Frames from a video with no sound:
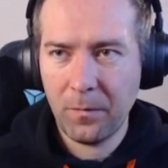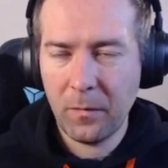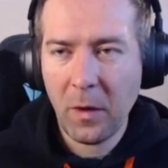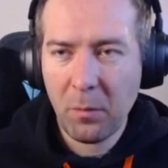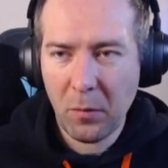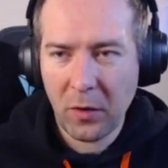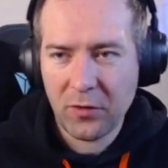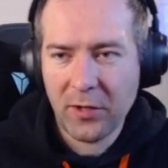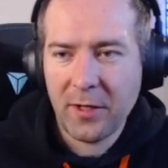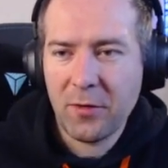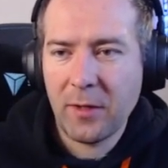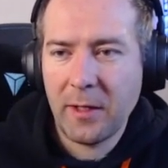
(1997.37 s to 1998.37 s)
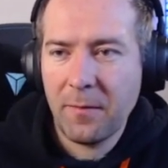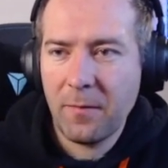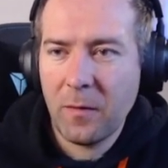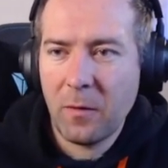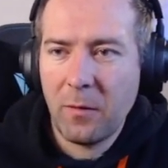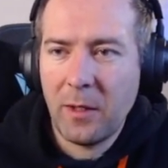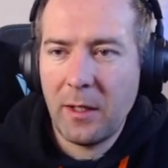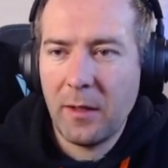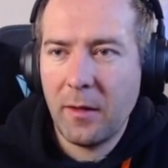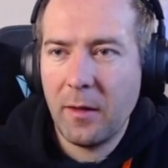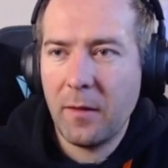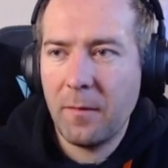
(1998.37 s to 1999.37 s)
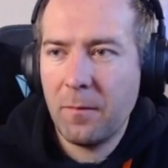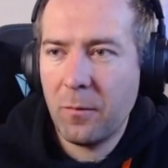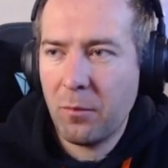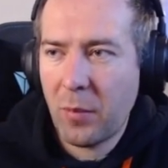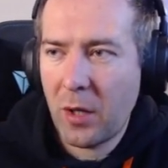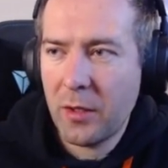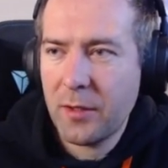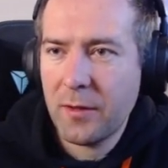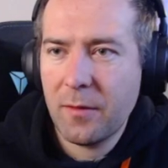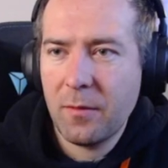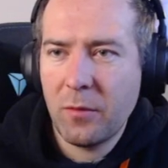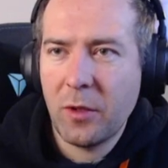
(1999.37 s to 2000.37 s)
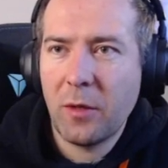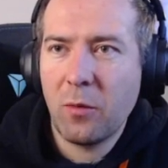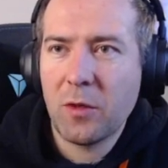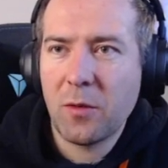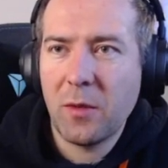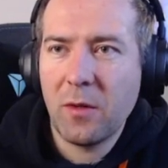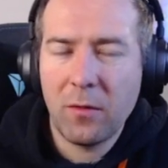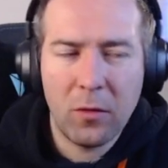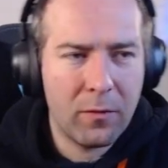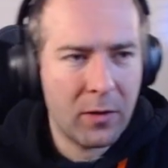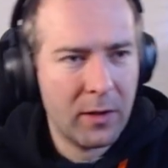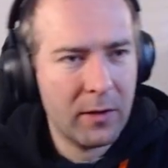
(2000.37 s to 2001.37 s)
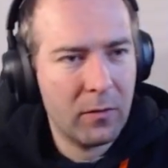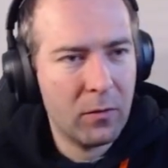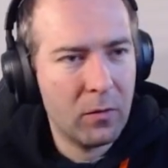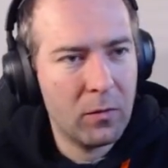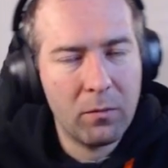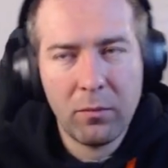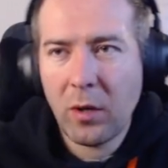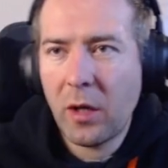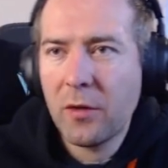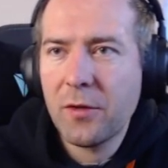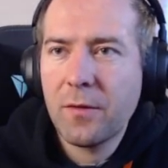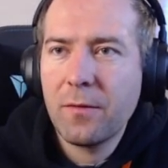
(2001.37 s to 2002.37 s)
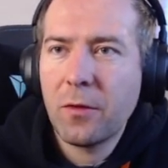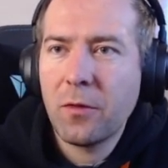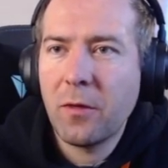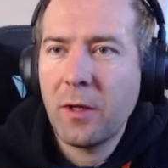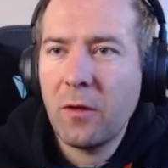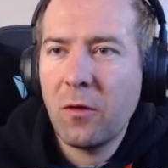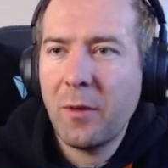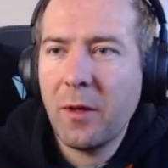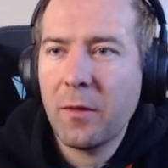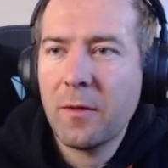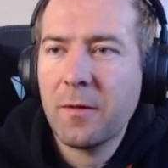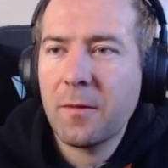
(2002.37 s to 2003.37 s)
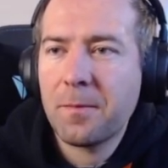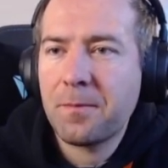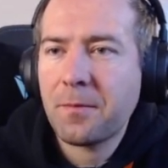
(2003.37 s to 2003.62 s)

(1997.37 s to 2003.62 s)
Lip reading: Not much, actually. We parsed, but it was a bit of an overkill to parse for today, to be honest.